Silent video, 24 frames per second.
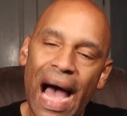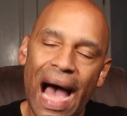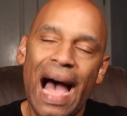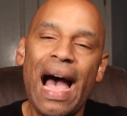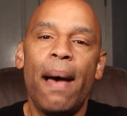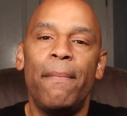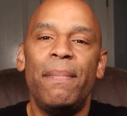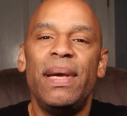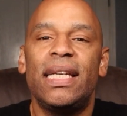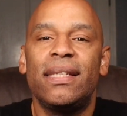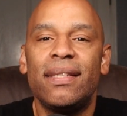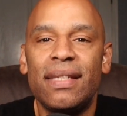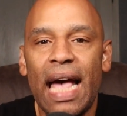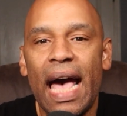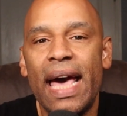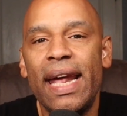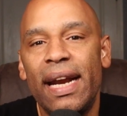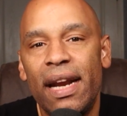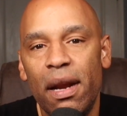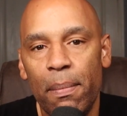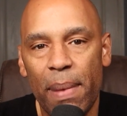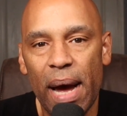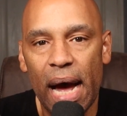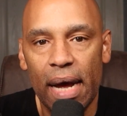I'm
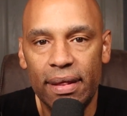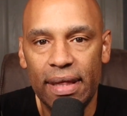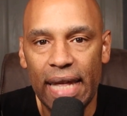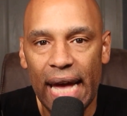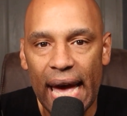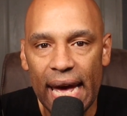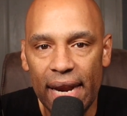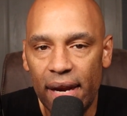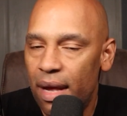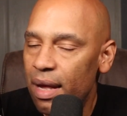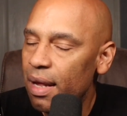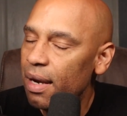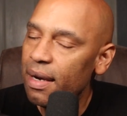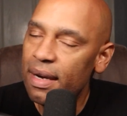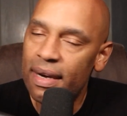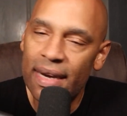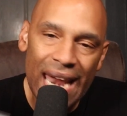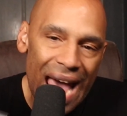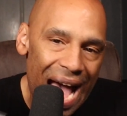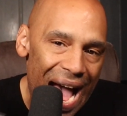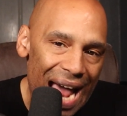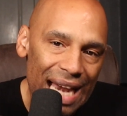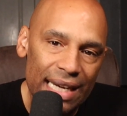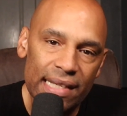excited about that.
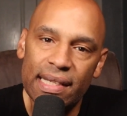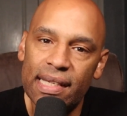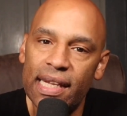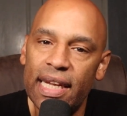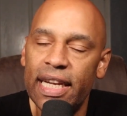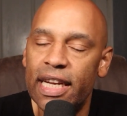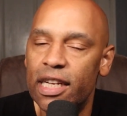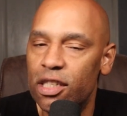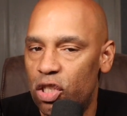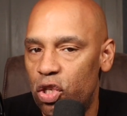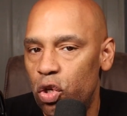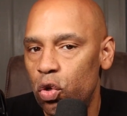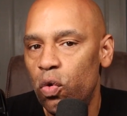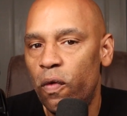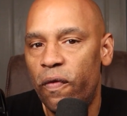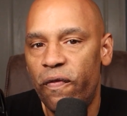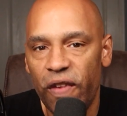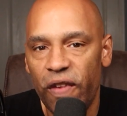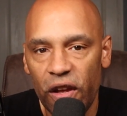Not seeing two